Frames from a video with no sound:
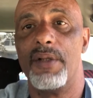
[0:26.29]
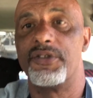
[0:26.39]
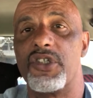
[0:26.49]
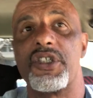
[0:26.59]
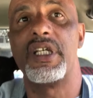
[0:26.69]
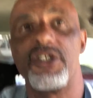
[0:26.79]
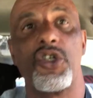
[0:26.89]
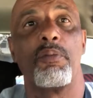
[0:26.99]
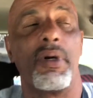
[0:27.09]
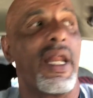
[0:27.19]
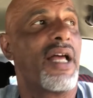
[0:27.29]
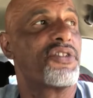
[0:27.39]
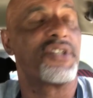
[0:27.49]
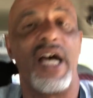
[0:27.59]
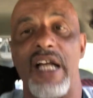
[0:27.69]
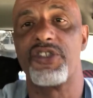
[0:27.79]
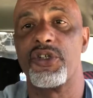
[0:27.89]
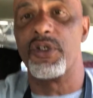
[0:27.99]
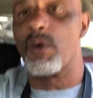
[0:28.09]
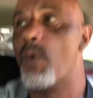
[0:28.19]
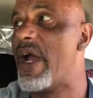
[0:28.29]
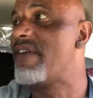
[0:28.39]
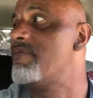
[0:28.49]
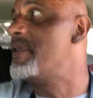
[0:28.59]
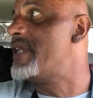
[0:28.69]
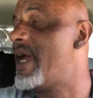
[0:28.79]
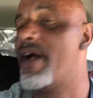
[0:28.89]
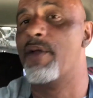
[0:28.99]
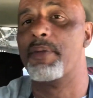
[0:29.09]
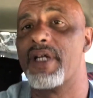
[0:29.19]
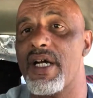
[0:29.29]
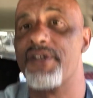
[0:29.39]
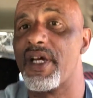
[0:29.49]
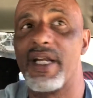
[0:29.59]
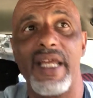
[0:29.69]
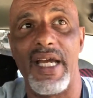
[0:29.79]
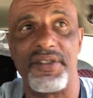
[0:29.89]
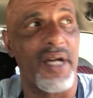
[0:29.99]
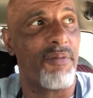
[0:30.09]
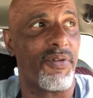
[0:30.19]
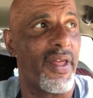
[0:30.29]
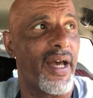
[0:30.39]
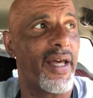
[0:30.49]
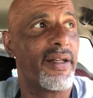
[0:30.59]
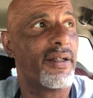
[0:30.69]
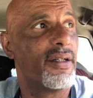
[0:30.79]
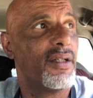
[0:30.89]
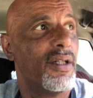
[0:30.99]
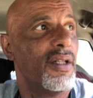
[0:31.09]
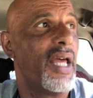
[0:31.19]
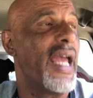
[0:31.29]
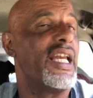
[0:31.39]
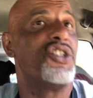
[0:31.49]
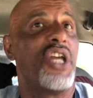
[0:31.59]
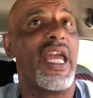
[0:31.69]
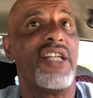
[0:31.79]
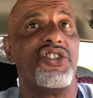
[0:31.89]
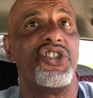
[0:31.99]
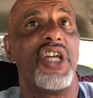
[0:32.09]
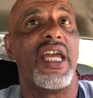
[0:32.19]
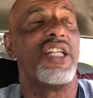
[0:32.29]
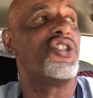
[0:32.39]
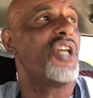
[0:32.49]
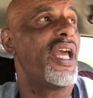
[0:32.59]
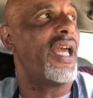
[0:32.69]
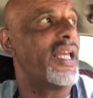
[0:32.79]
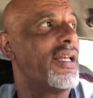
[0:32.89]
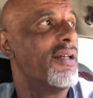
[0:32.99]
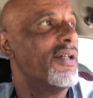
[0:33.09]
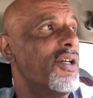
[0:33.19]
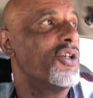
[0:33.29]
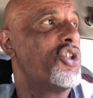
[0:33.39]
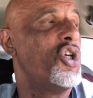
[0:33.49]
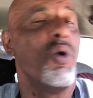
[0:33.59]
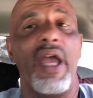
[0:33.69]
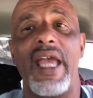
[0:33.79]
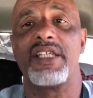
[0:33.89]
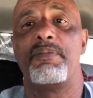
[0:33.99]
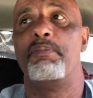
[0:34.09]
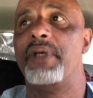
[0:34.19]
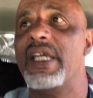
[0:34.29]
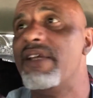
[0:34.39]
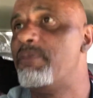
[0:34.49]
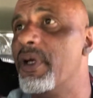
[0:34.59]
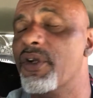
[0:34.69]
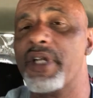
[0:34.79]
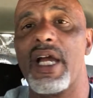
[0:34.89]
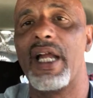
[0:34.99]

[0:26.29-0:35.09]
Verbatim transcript: Just get your butt outside so you can wave me down because I ain't got time for that. HHJJ QXP building.